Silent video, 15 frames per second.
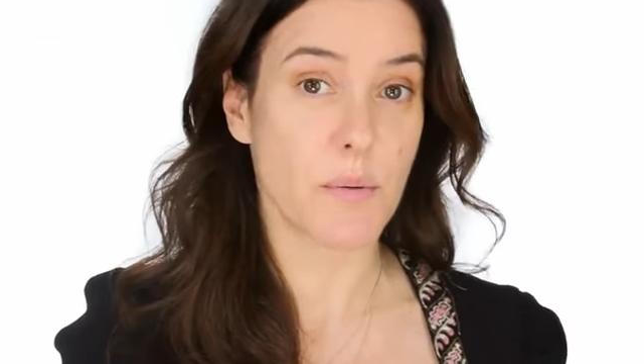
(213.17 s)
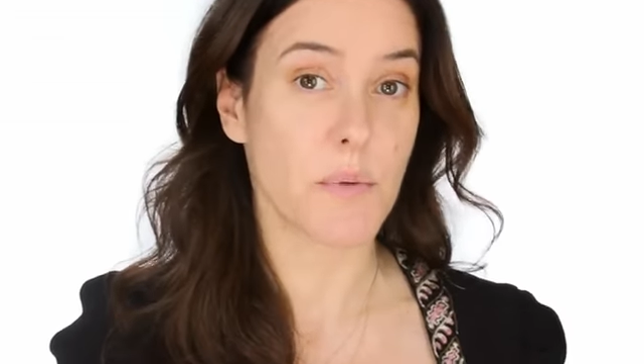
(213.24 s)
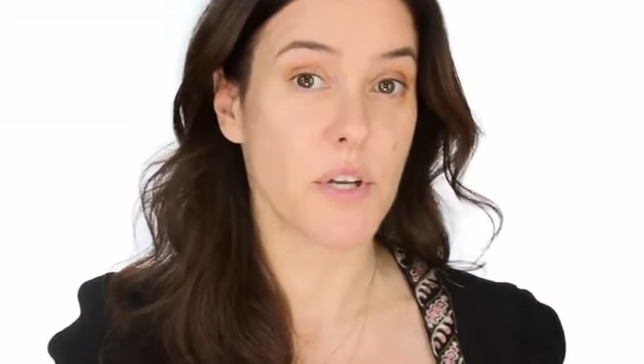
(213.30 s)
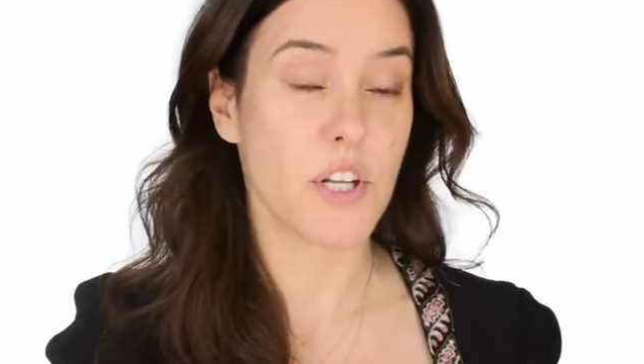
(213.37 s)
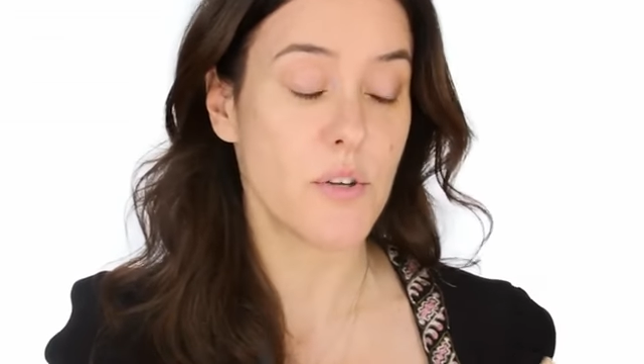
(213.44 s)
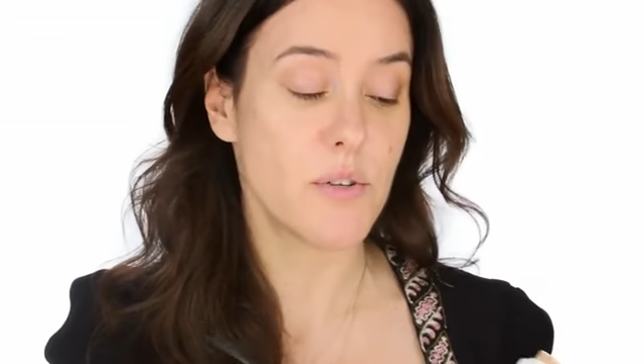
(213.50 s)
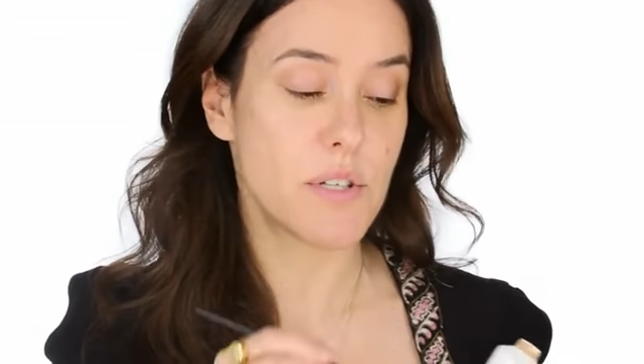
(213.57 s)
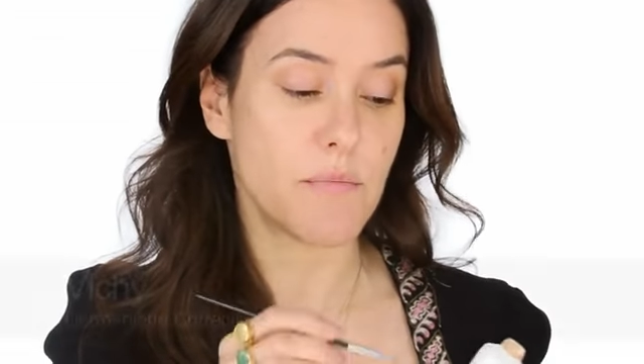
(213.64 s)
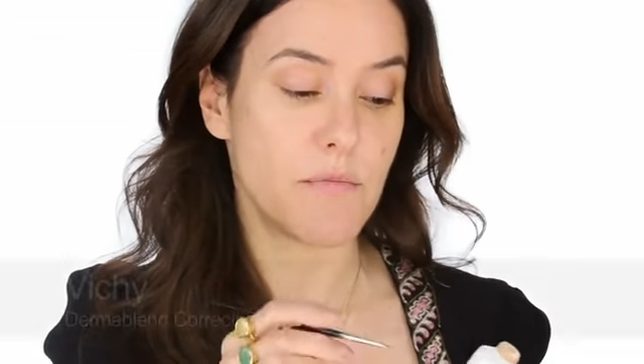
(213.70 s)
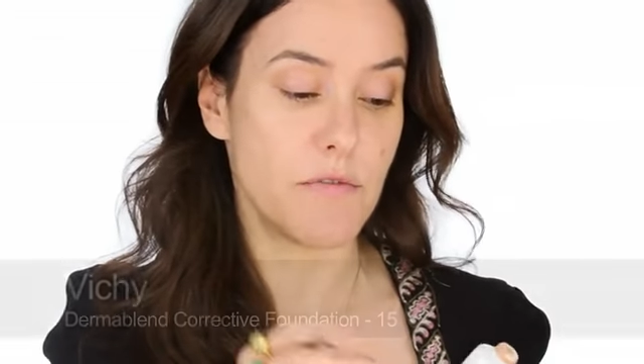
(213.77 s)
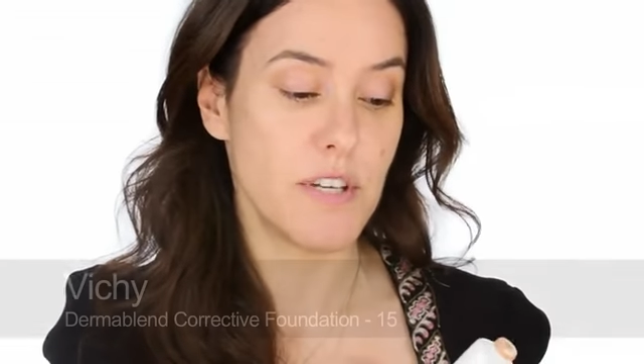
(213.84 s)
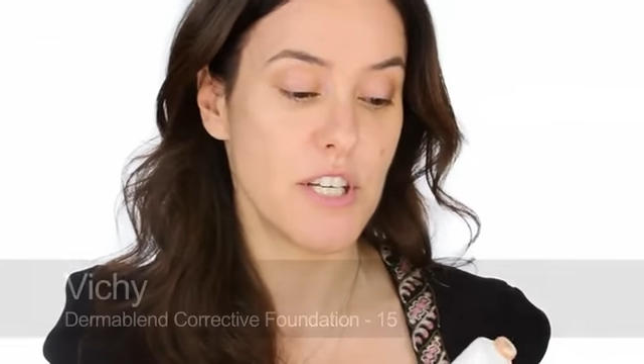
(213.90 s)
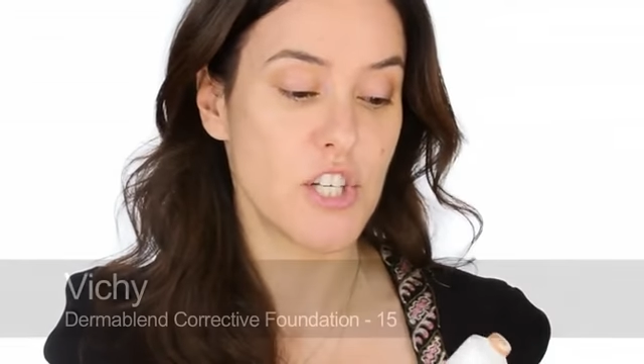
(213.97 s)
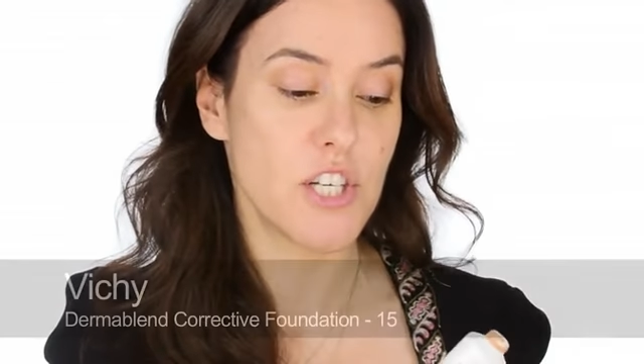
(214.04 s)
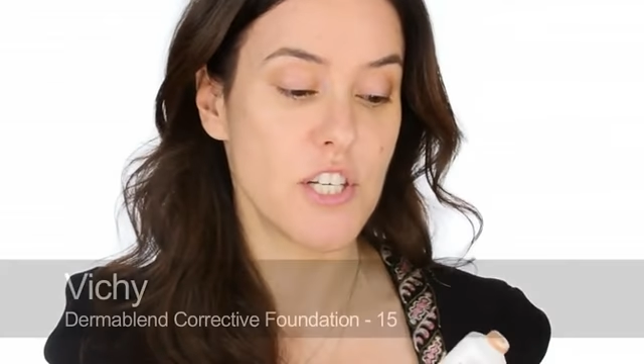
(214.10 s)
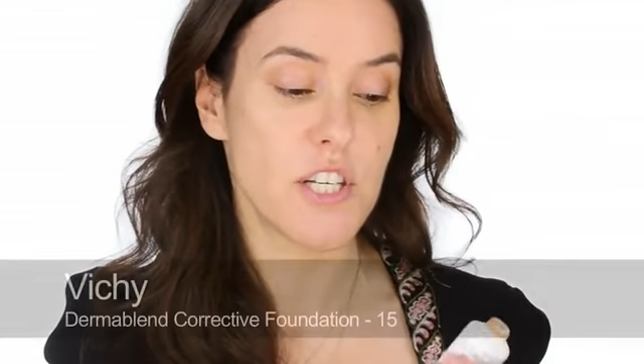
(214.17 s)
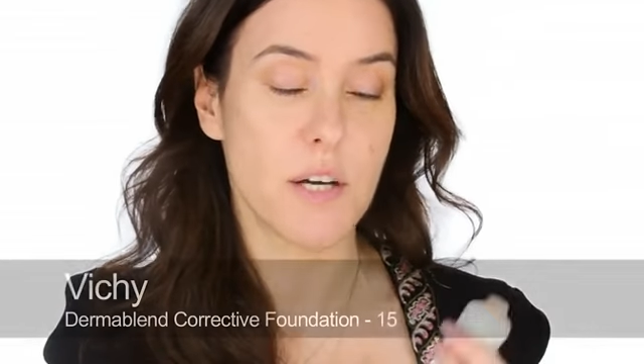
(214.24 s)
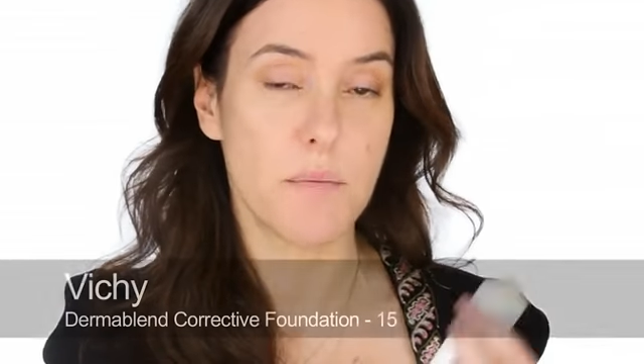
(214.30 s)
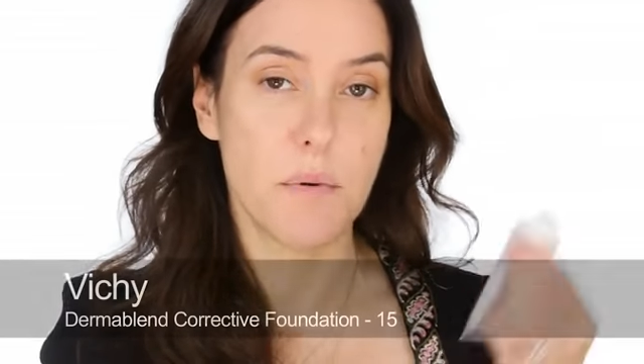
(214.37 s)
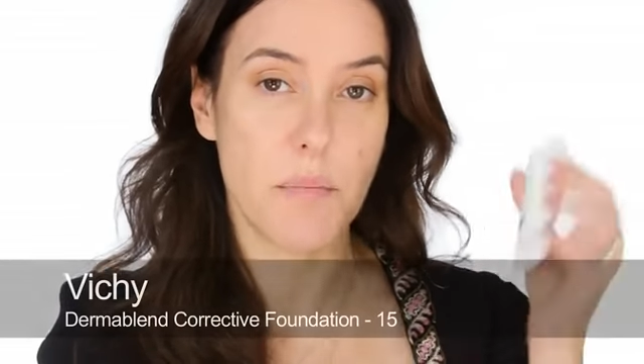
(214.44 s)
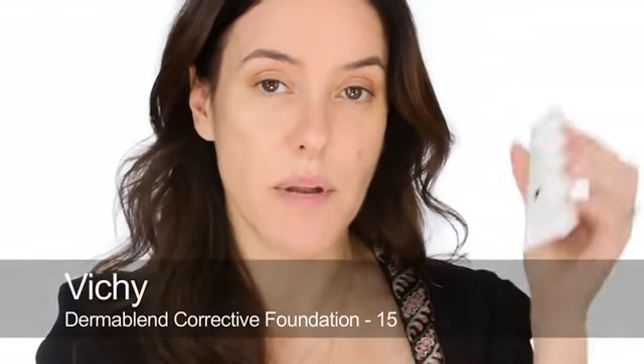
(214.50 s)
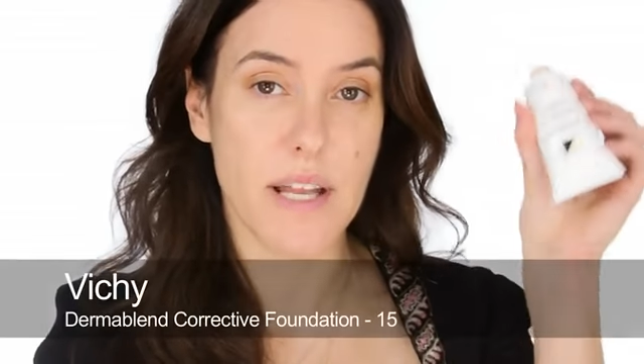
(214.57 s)
I'm going to use some Vichy
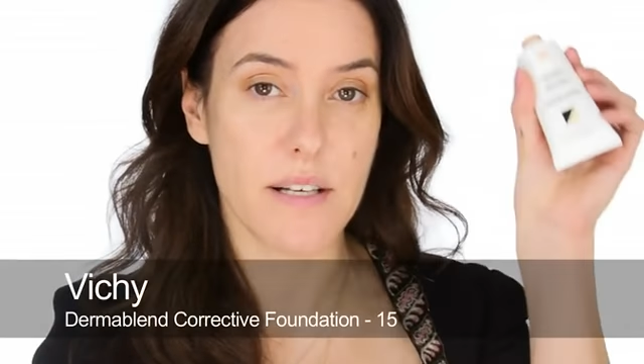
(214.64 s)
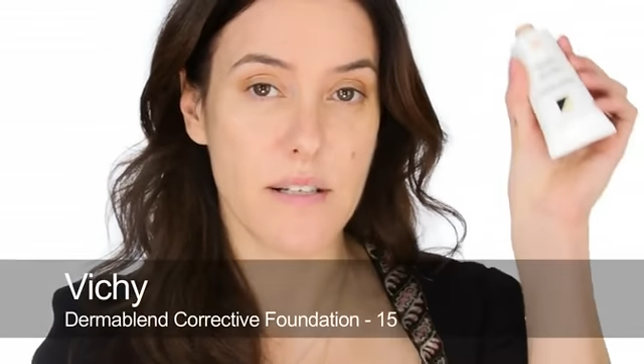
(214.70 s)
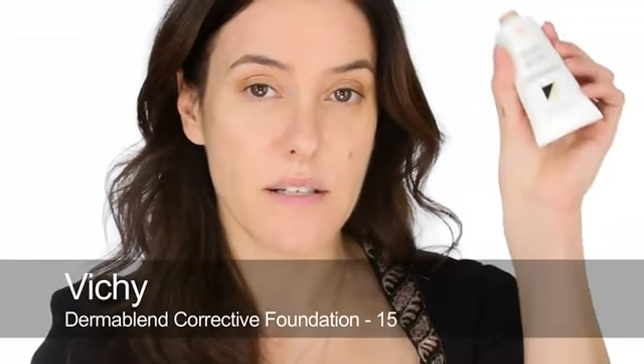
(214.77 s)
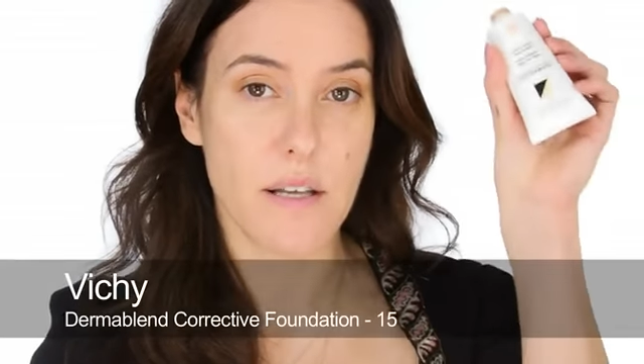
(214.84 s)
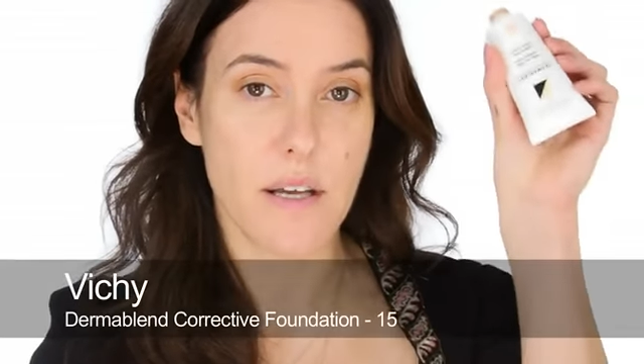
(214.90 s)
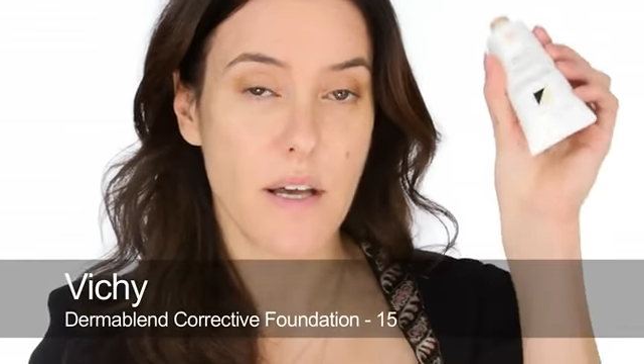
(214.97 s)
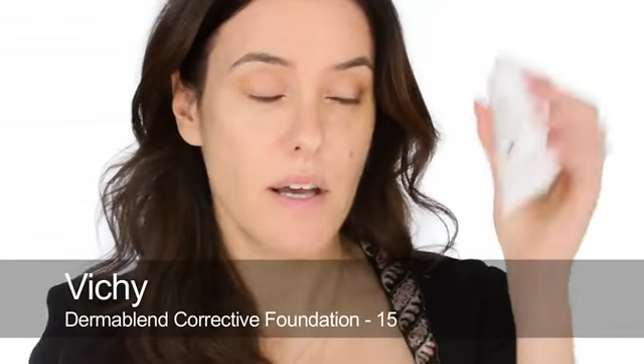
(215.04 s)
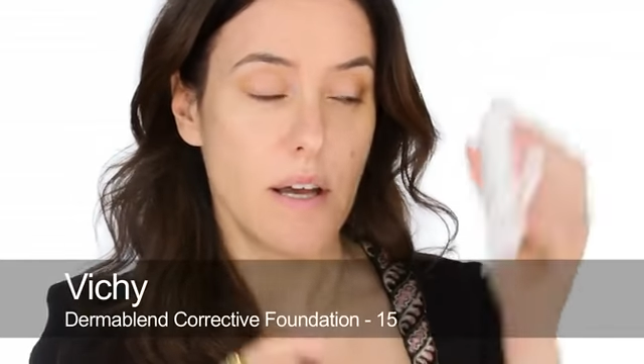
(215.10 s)
Dermablend,